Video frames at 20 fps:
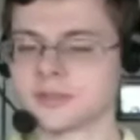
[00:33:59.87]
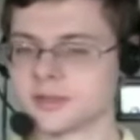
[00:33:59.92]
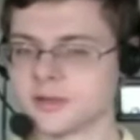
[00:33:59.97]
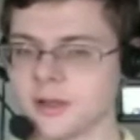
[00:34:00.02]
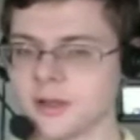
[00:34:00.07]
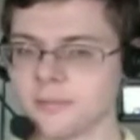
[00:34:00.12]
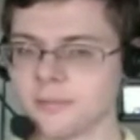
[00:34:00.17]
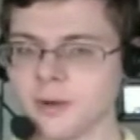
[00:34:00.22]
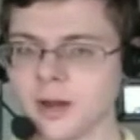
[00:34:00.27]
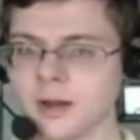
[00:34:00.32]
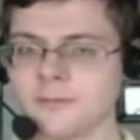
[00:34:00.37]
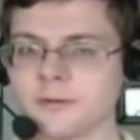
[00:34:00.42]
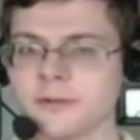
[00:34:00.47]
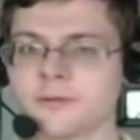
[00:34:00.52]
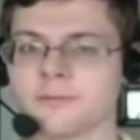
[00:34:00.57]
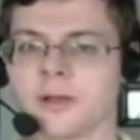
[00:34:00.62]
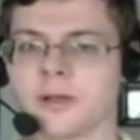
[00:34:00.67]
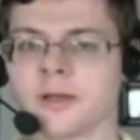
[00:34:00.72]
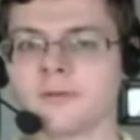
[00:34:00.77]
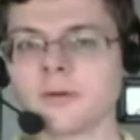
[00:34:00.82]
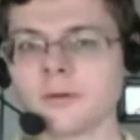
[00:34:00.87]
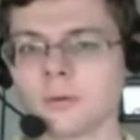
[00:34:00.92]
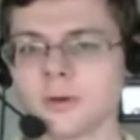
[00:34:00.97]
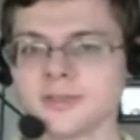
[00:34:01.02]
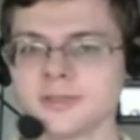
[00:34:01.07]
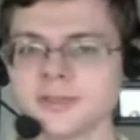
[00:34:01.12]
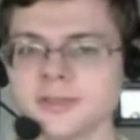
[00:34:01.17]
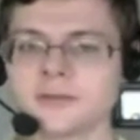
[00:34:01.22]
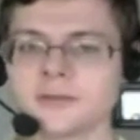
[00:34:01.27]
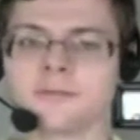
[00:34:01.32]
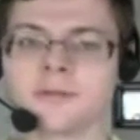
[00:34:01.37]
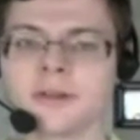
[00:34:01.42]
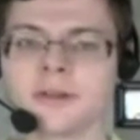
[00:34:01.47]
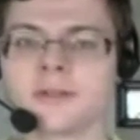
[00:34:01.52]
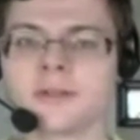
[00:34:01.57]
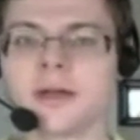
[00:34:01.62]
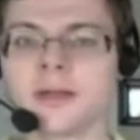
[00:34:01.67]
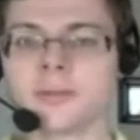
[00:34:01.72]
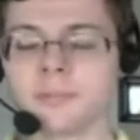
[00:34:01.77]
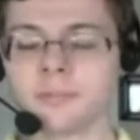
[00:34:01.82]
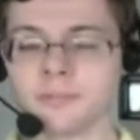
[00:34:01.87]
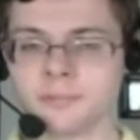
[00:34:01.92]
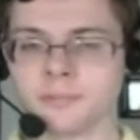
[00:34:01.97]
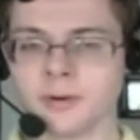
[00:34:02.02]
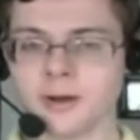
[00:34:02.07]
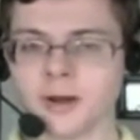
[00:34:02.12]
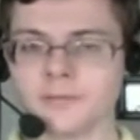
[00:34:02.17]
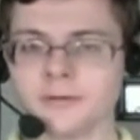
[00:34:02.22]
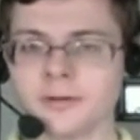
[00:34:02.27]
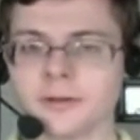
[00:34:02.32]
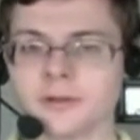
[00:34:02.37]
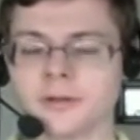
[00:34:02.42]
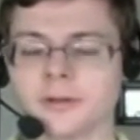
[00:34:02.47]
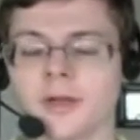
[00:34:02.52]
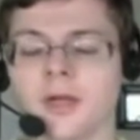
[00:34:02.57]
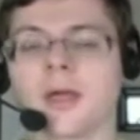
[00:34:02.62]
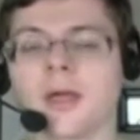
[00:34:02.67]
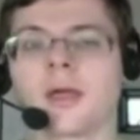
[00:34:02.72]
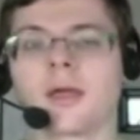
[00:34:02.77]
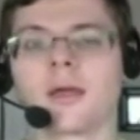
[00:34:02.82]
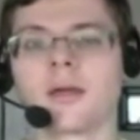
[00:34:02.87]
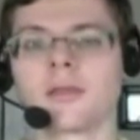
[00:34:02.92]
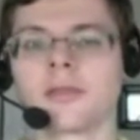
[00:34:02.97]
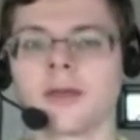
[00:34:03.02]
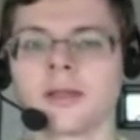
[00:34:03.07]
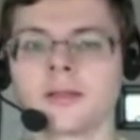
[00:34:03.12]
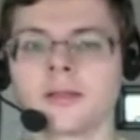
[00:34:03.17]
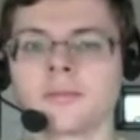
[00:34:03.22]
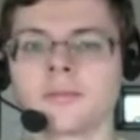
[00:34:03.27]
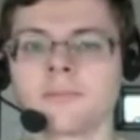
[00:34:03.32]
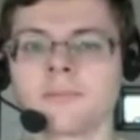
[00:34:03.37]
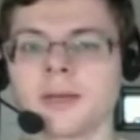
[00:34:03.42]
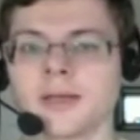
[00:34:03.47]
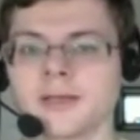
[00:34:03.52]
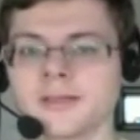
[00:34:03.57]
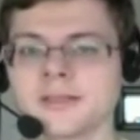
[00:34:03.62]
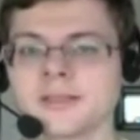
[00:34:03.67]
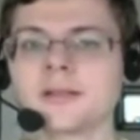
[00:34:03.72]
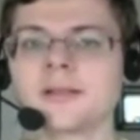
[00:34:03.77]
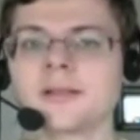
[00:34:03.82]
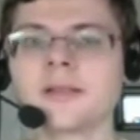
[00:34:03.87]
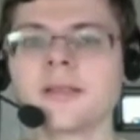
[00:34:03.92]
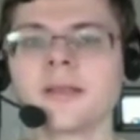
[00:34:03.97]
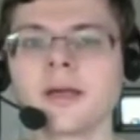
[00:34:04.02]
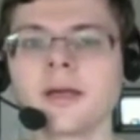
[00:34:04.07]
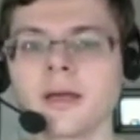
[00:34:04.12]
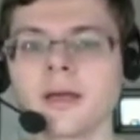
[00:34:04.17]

a nonprofit, 501c3 nonprofit, that basically